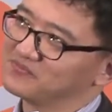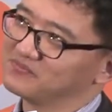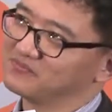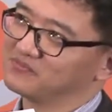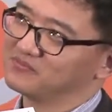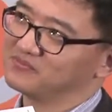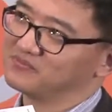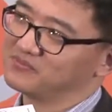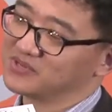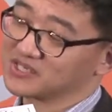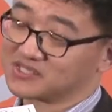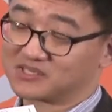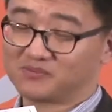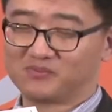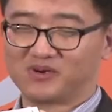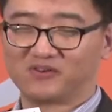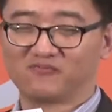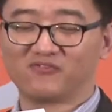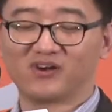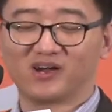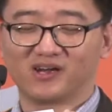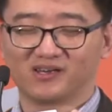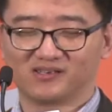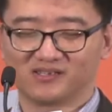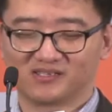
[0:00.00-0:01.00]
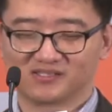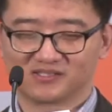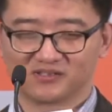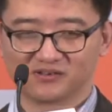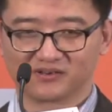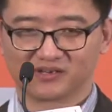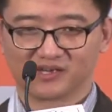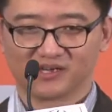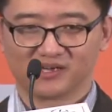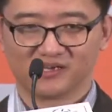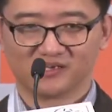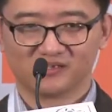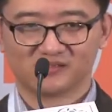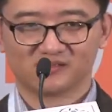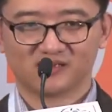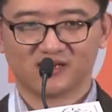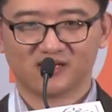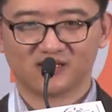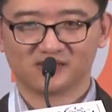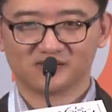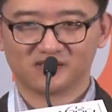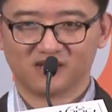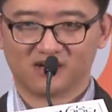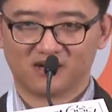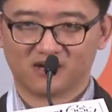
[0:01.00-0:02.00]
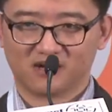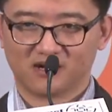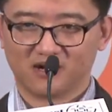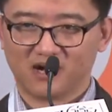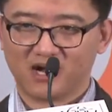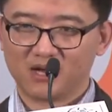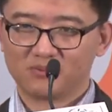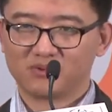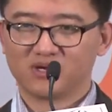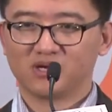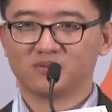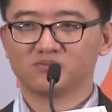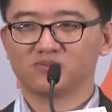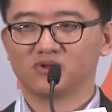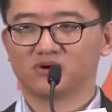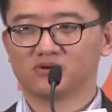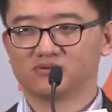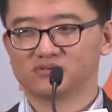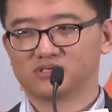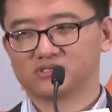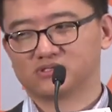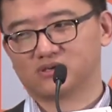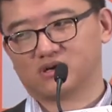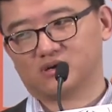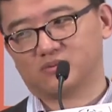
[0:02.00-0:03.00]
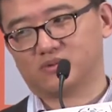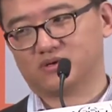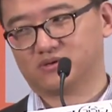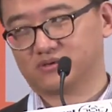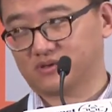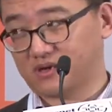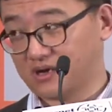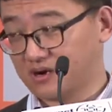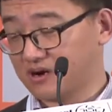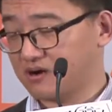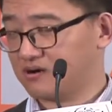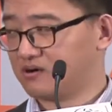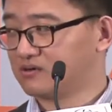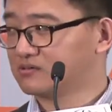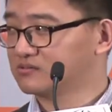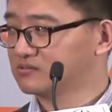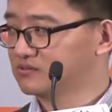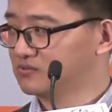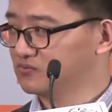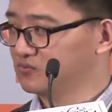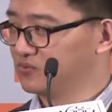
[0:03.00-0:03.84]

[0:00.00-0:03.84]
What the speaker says: make some awareness, okay, that IBM not only talk about how